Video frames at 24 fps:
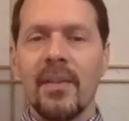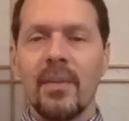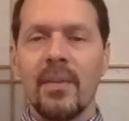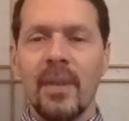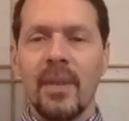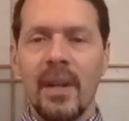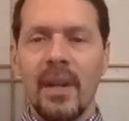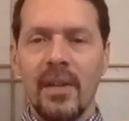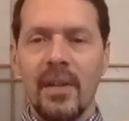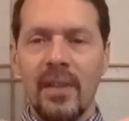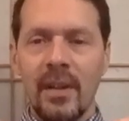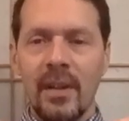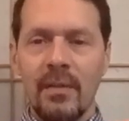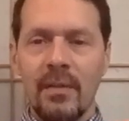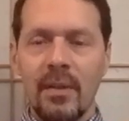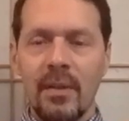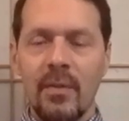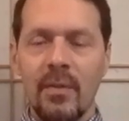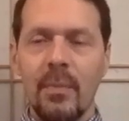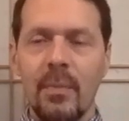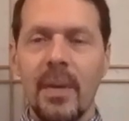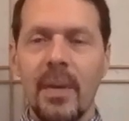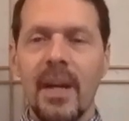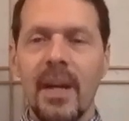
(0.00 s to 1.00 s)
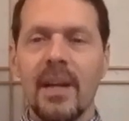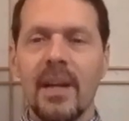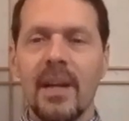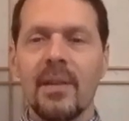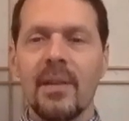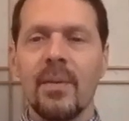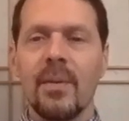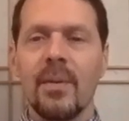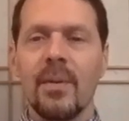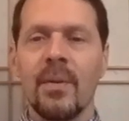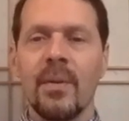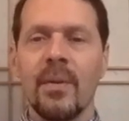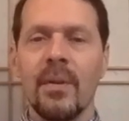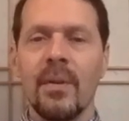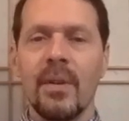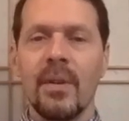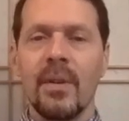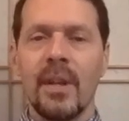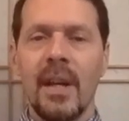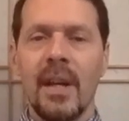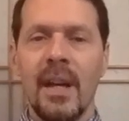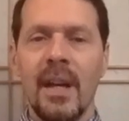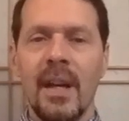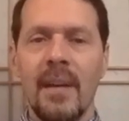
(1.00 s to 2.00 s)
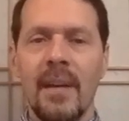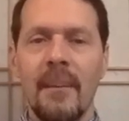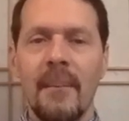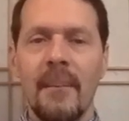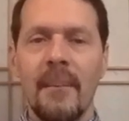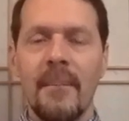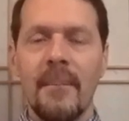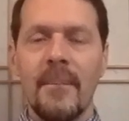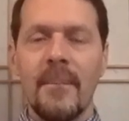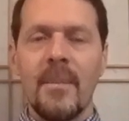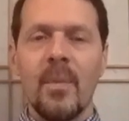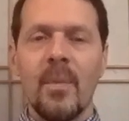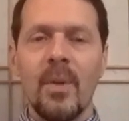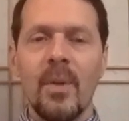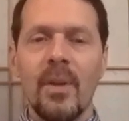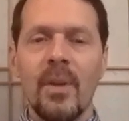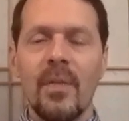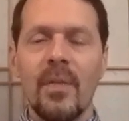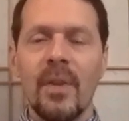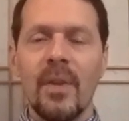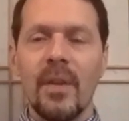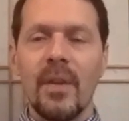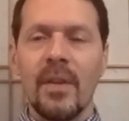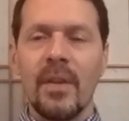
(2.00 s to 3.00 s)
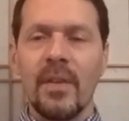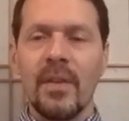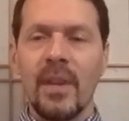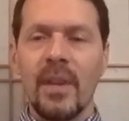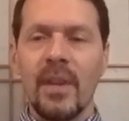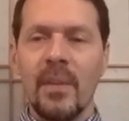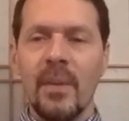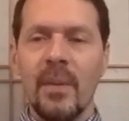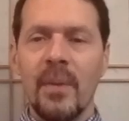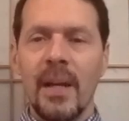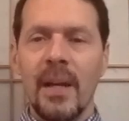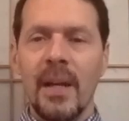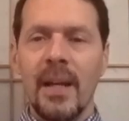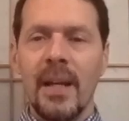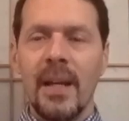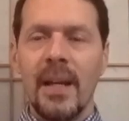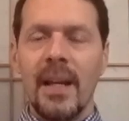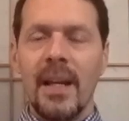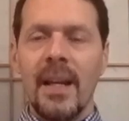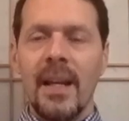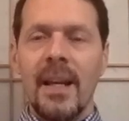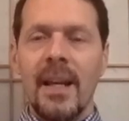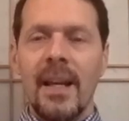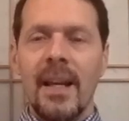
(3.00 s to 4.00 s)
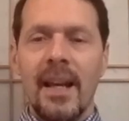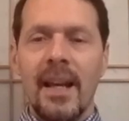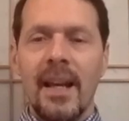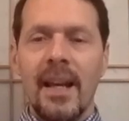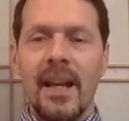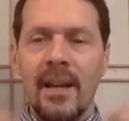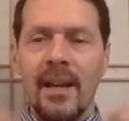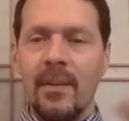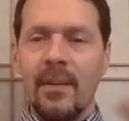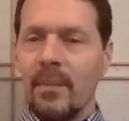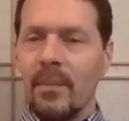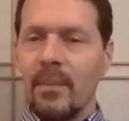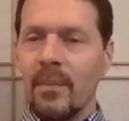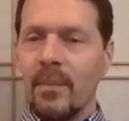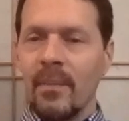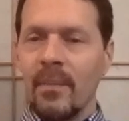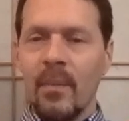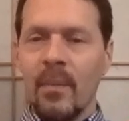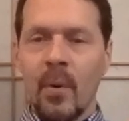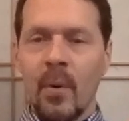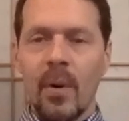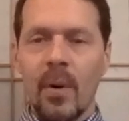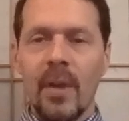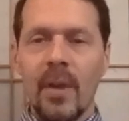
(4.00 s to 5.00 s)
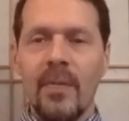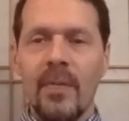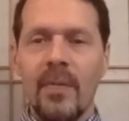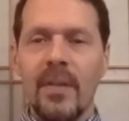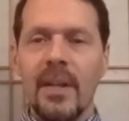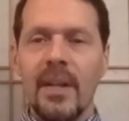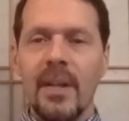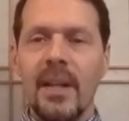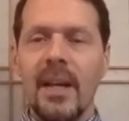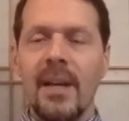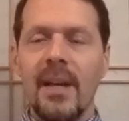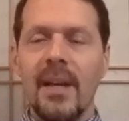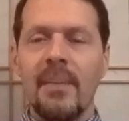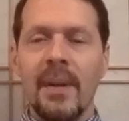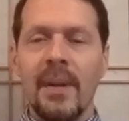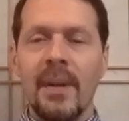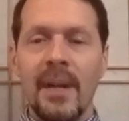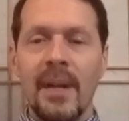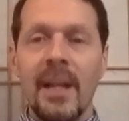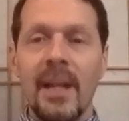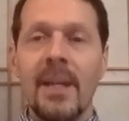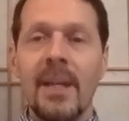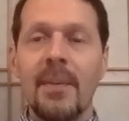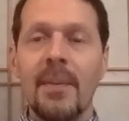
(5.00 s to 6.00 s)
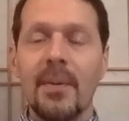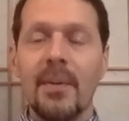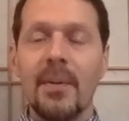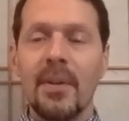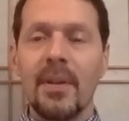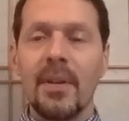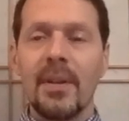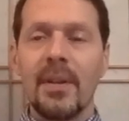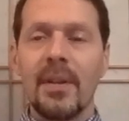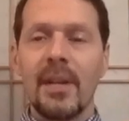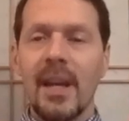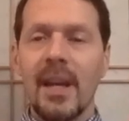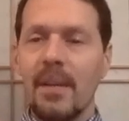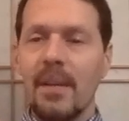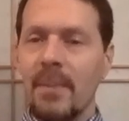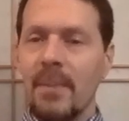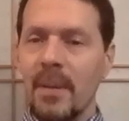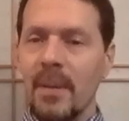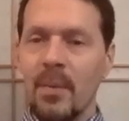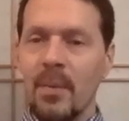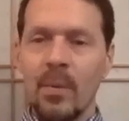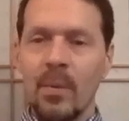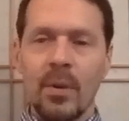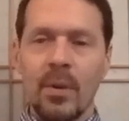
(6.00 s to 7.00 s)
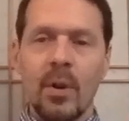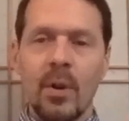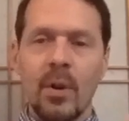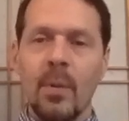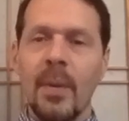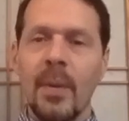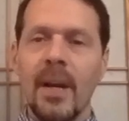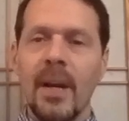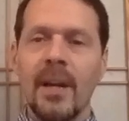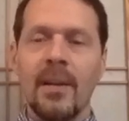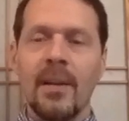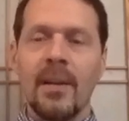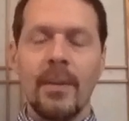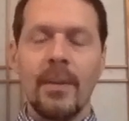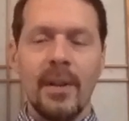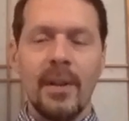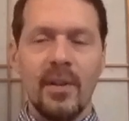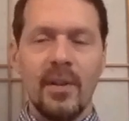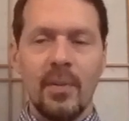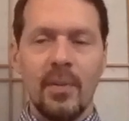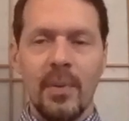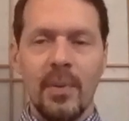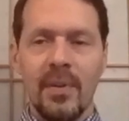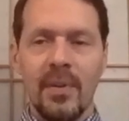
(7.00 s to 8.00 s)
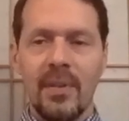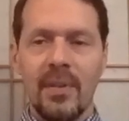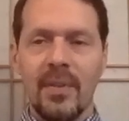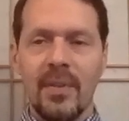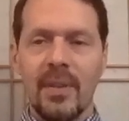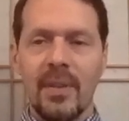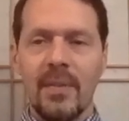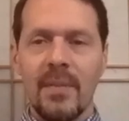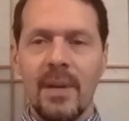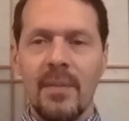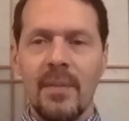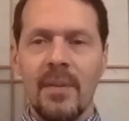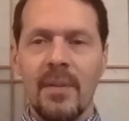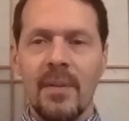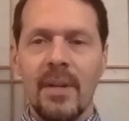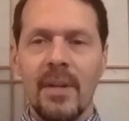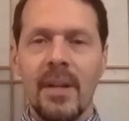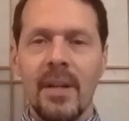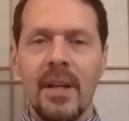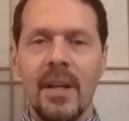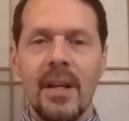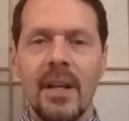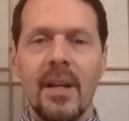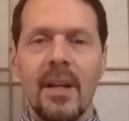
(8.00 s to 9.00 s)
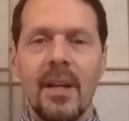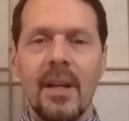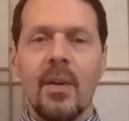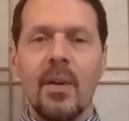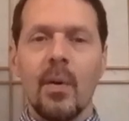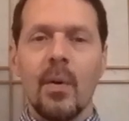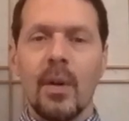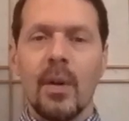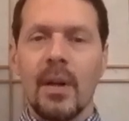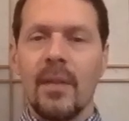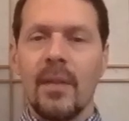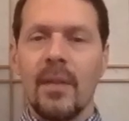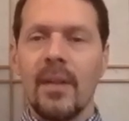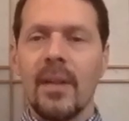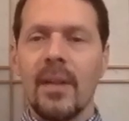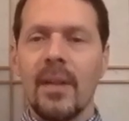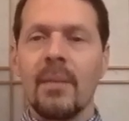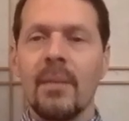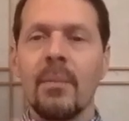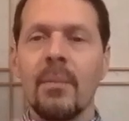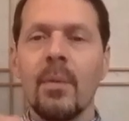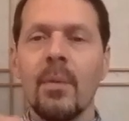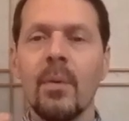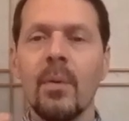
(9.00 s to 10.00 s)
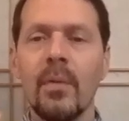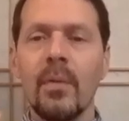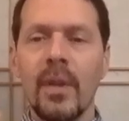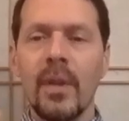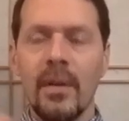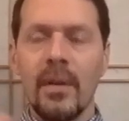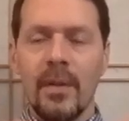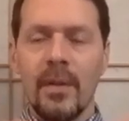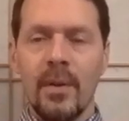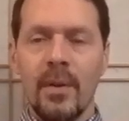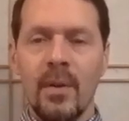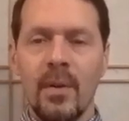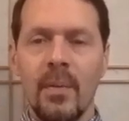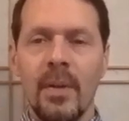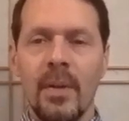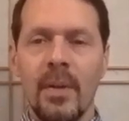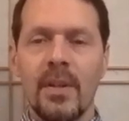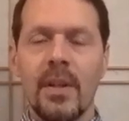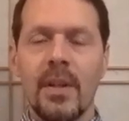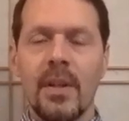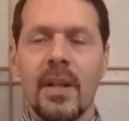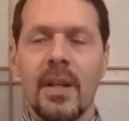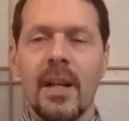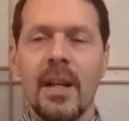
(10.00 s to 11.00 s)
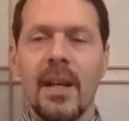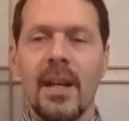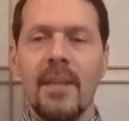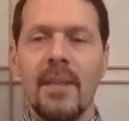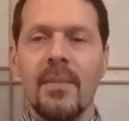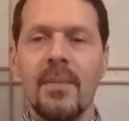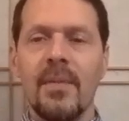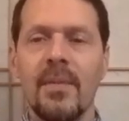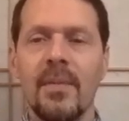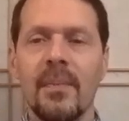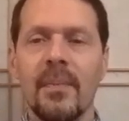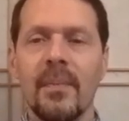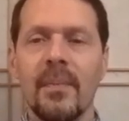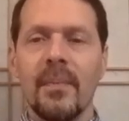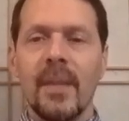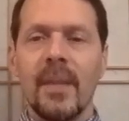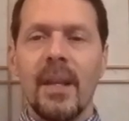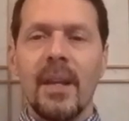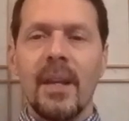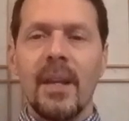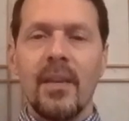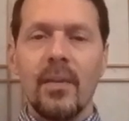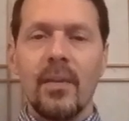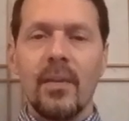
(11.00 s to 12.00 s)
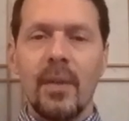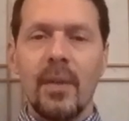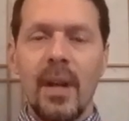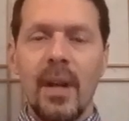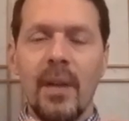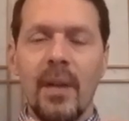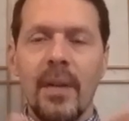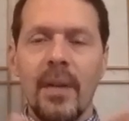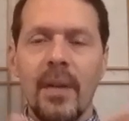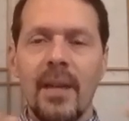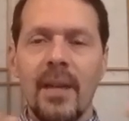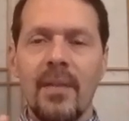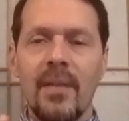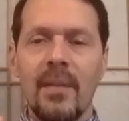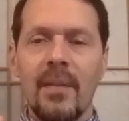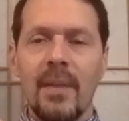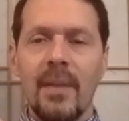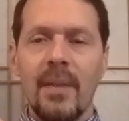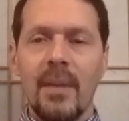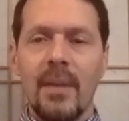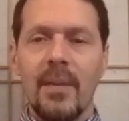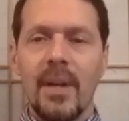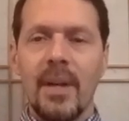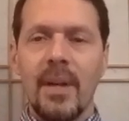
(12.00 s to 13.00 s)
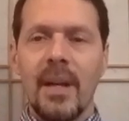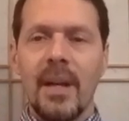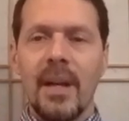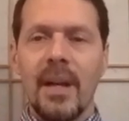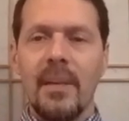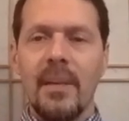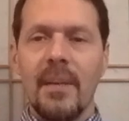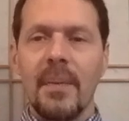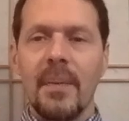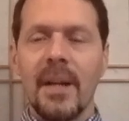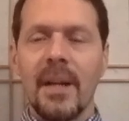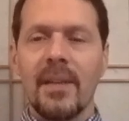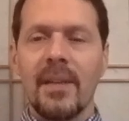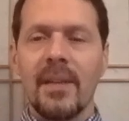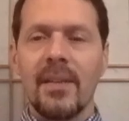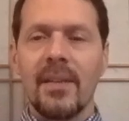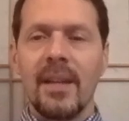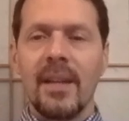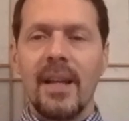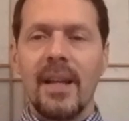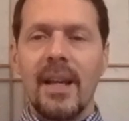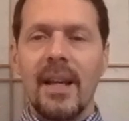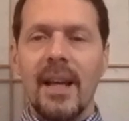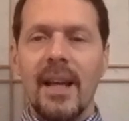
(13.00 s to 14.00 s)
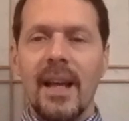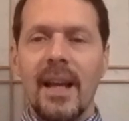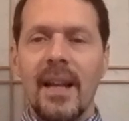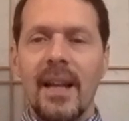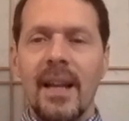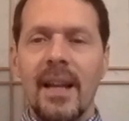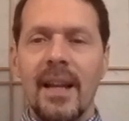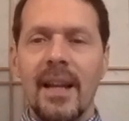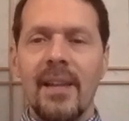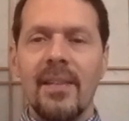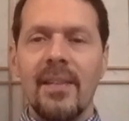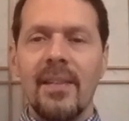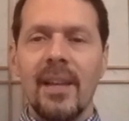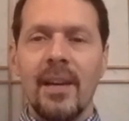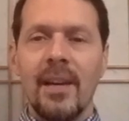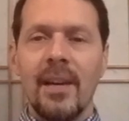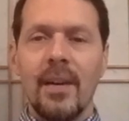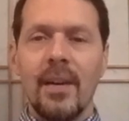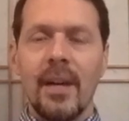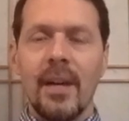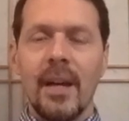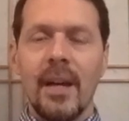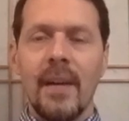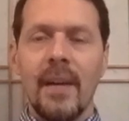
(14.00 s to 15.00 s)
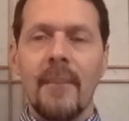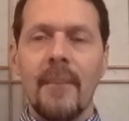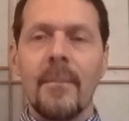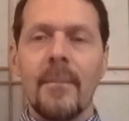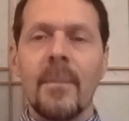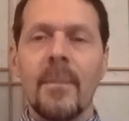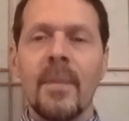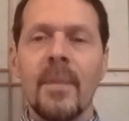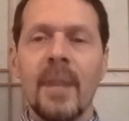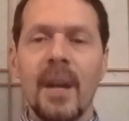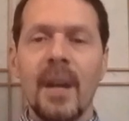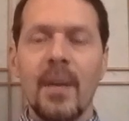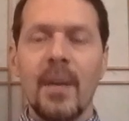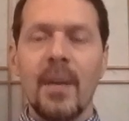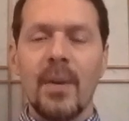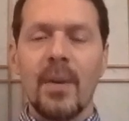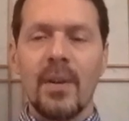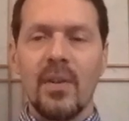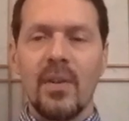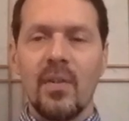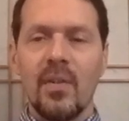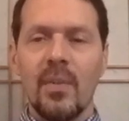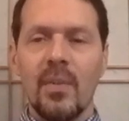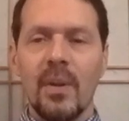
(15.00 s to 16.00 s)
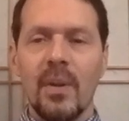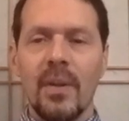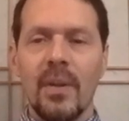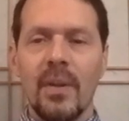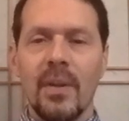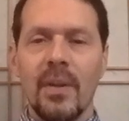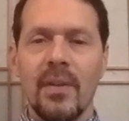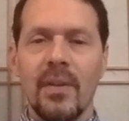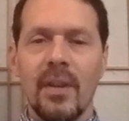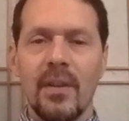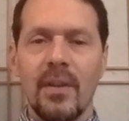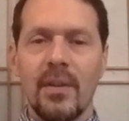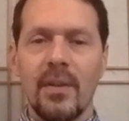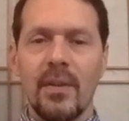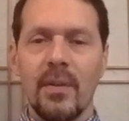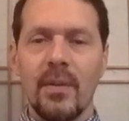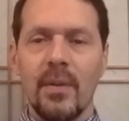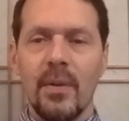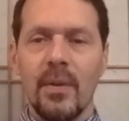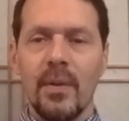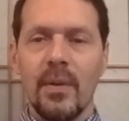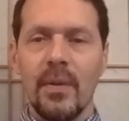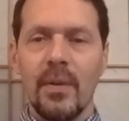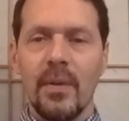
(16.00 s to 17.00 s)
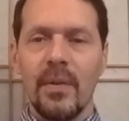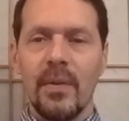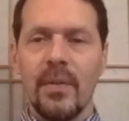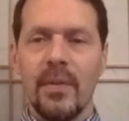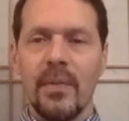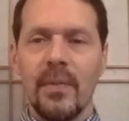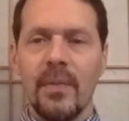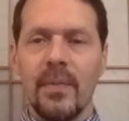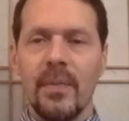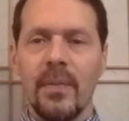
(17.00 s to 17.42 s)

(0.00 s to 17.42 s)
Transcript: So then I say, drift back to an earlier time when you felt the same way. And more often than not, about 90% of the time, people will go back to a specific memory, or kind of like a movie of a whole bunch of times. So now they have the memory complex. And then I say, okay, now we're going to smell the essential oils.